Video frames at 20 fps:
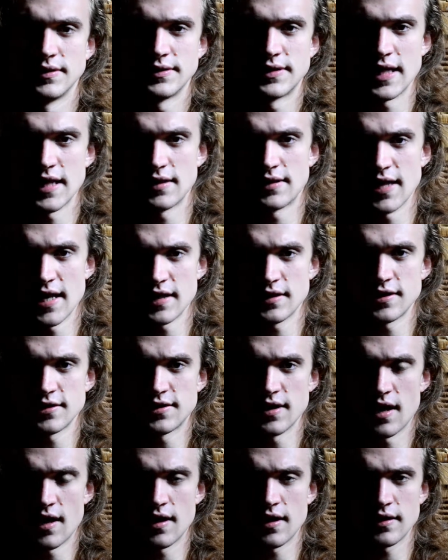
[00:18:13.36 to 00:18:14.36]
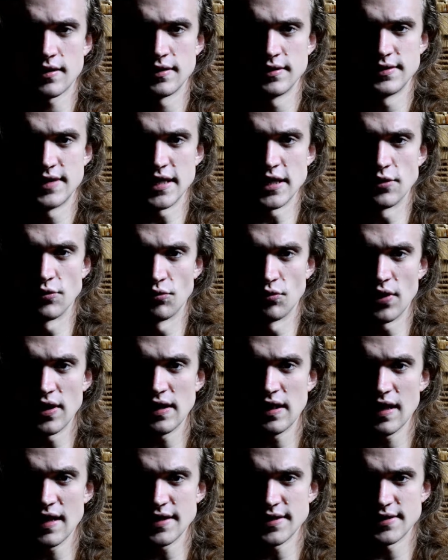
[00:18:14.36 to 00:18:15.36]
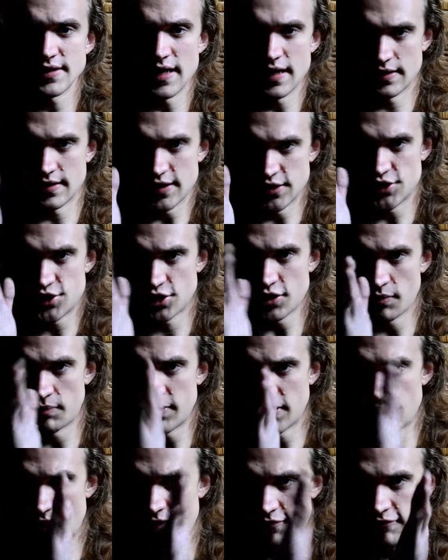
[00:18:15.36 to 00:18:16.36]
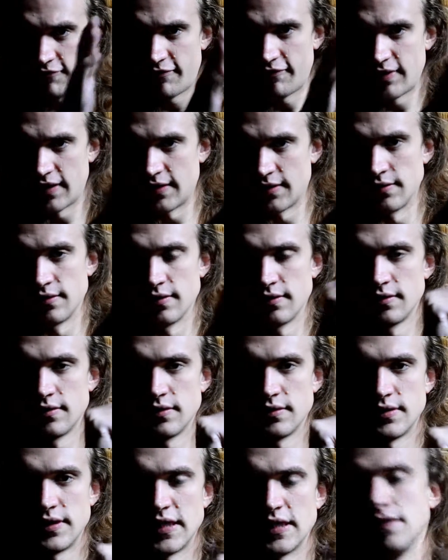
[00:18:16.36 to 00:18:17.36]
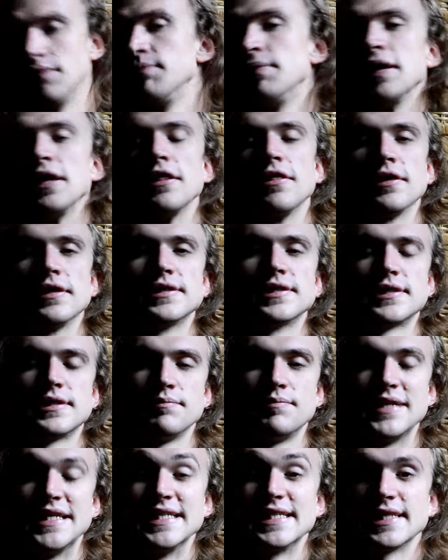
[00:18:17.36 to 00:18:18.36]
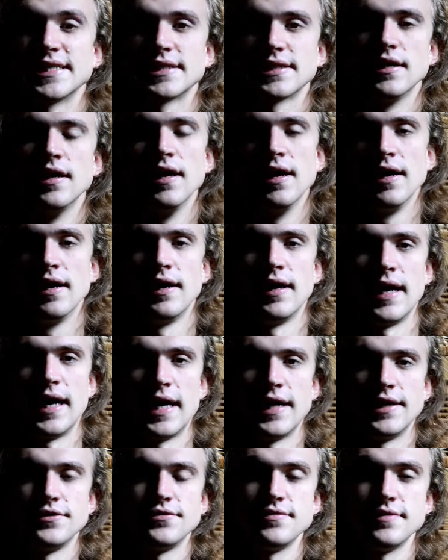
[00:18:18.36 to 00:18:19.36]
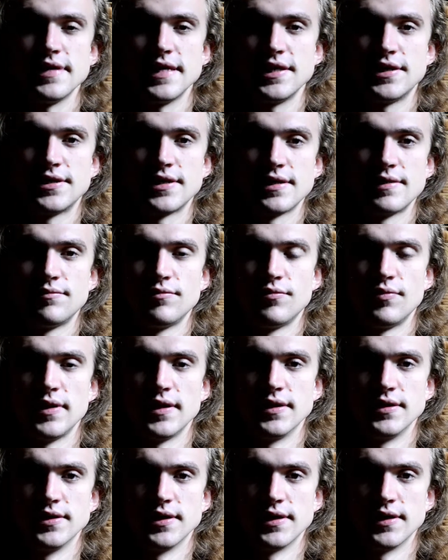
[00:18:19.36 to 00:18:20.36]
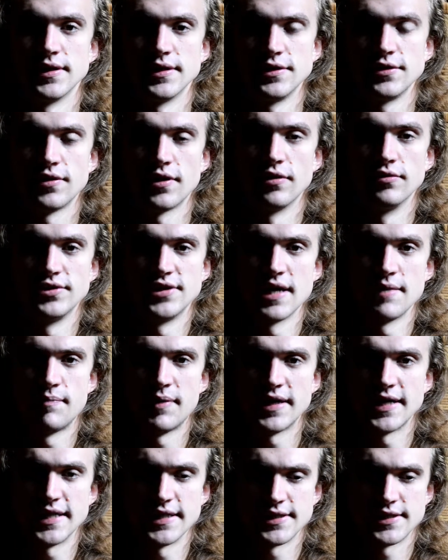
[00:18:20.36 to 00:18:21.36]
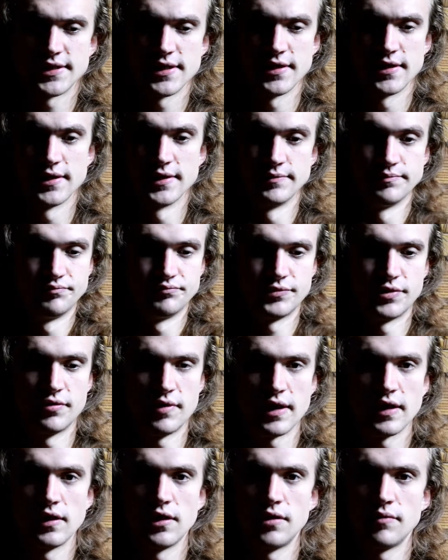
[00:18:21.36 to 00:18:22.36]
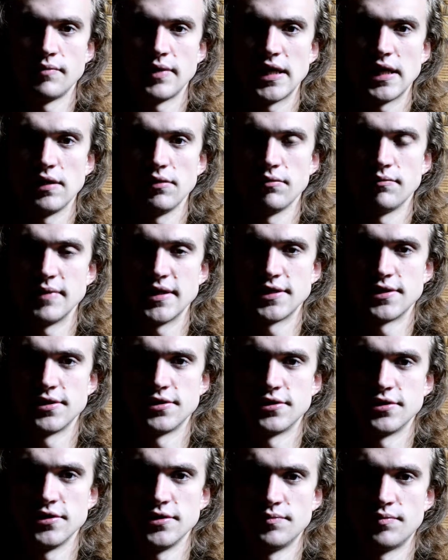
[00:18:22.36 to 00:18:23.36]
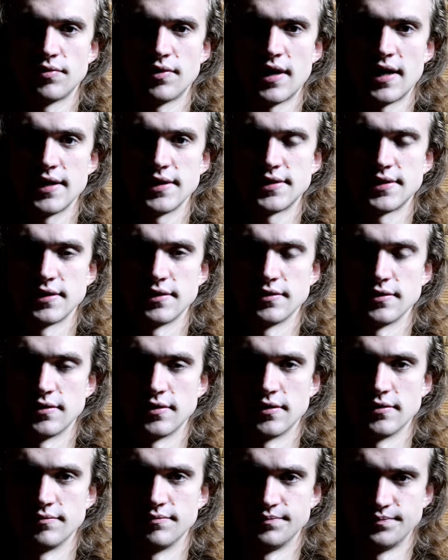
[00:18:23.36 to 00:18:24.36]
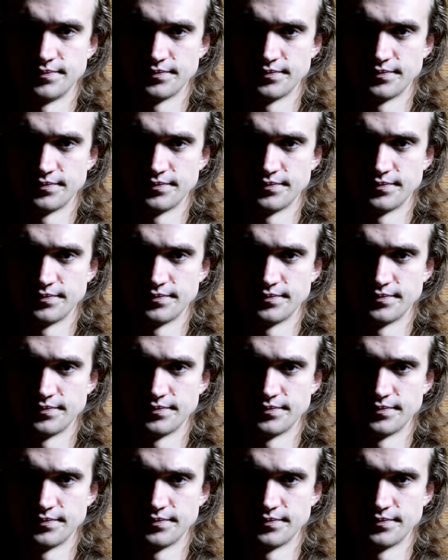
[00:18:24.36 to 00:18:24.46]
They take the tongue, they grill it, and they chop it up in thin pieces, and you eat them with, you know, Japanese regular meal, miso soup, rice, and, you know,